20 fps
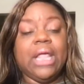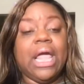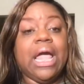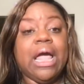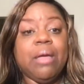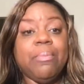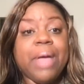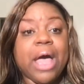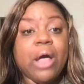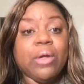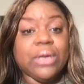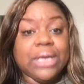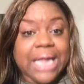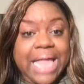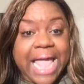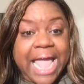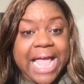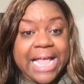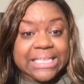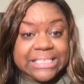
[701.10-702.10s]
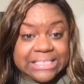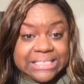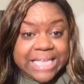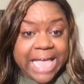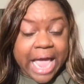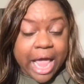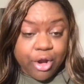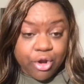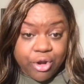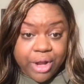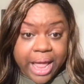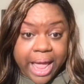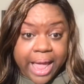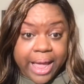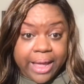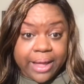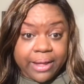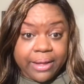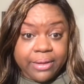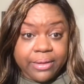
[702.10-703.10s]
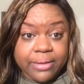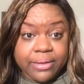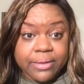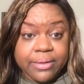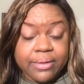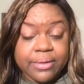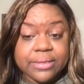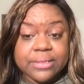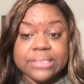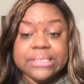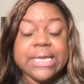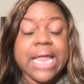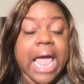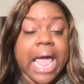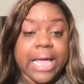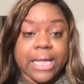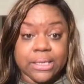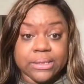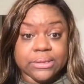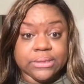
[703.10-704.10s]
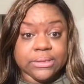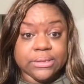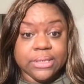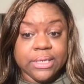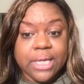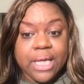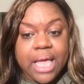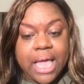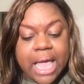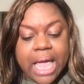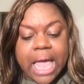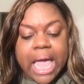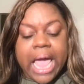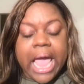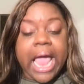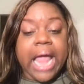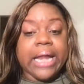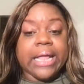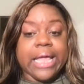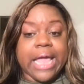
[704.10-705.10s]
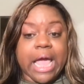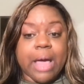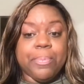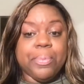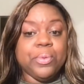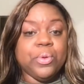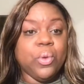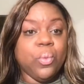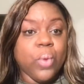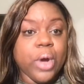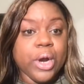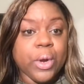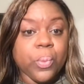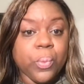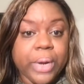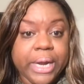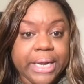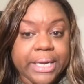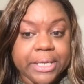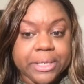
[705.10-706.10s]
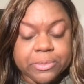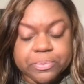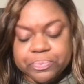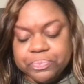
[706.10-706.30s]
now about last Saturday night at Capital One Arena.